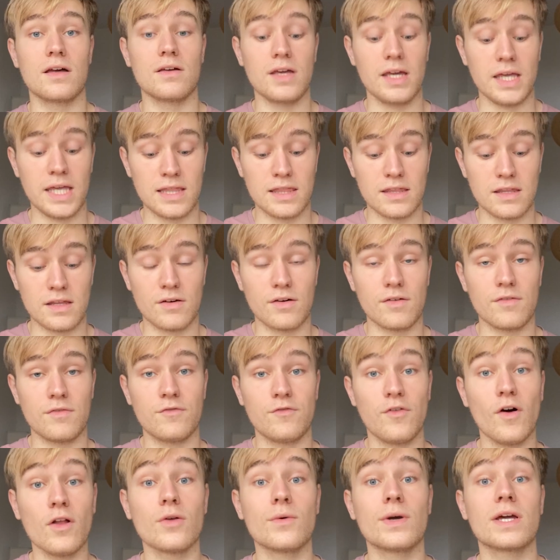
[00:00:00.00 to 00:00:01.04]
In the
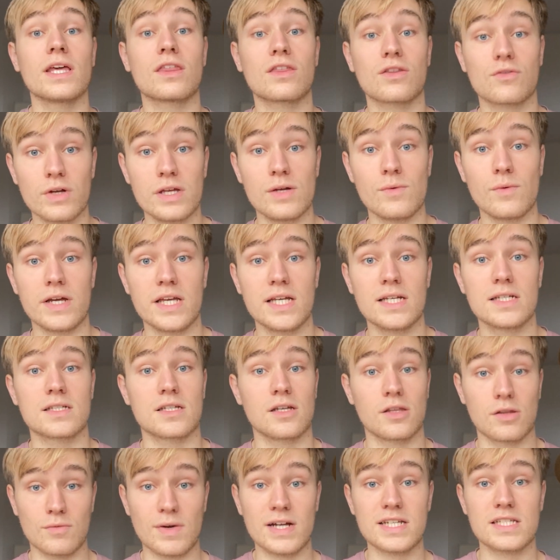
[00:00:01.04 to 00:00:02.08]
following 3 weeks,
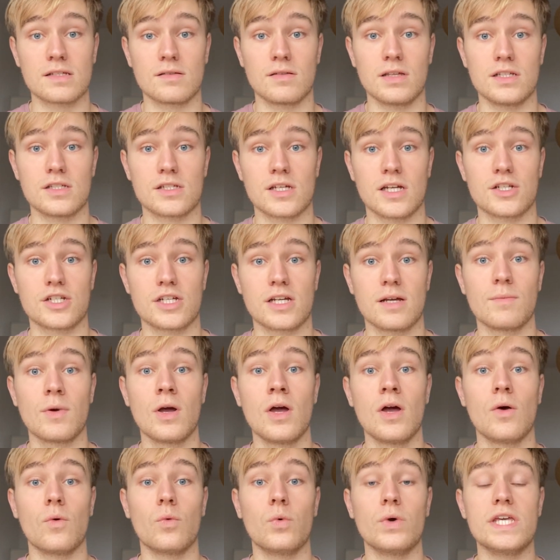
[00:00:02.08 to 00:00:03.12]
so the rest of the internship,
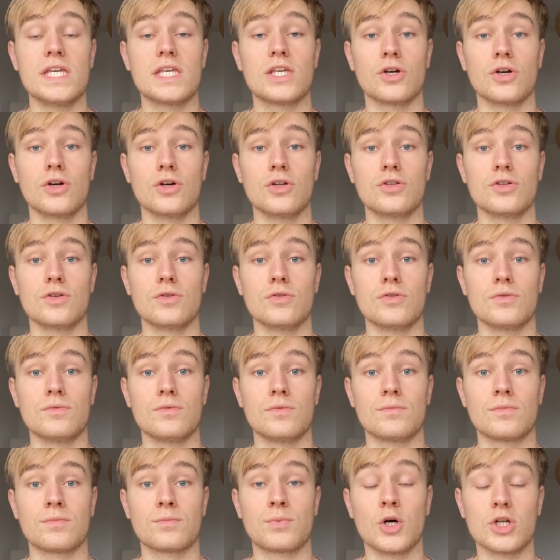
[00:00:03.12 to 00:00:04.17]
we could
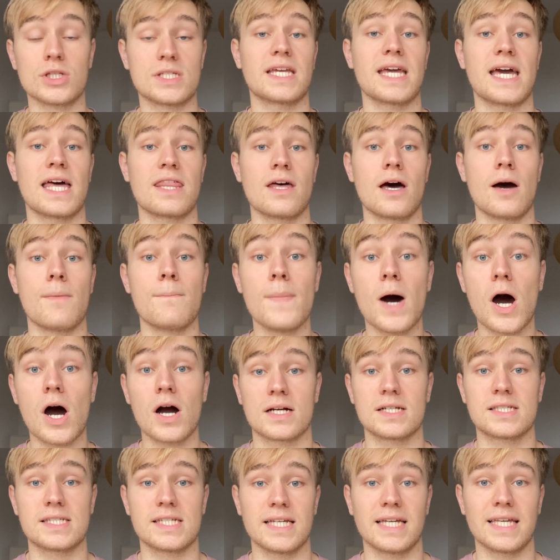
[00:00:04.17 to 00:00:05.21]
put together a
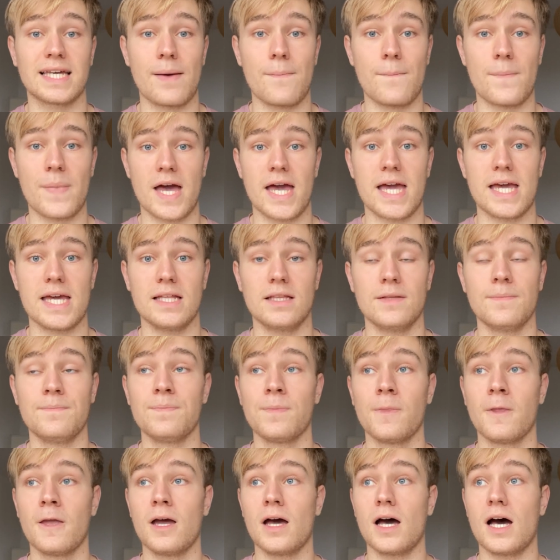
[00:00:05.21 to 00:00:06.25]
marketing campaign
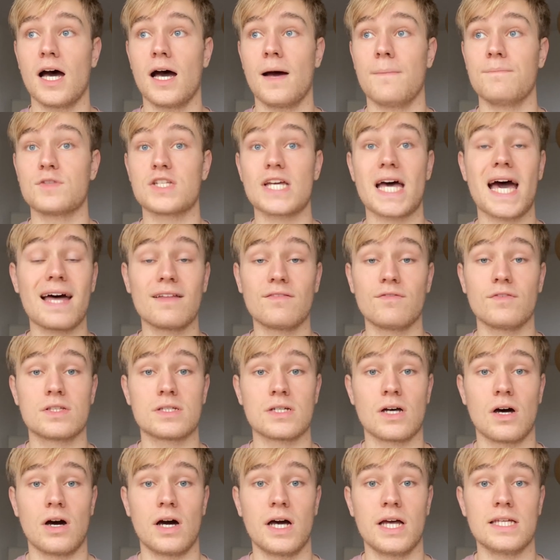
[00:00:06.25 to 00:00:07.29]
to
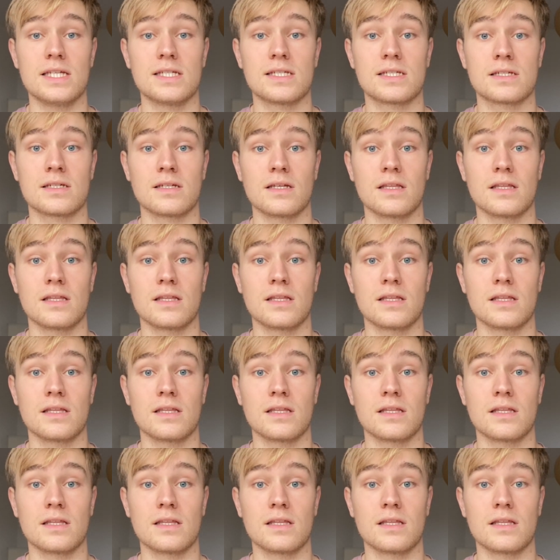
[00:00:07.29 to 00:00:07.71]
advertise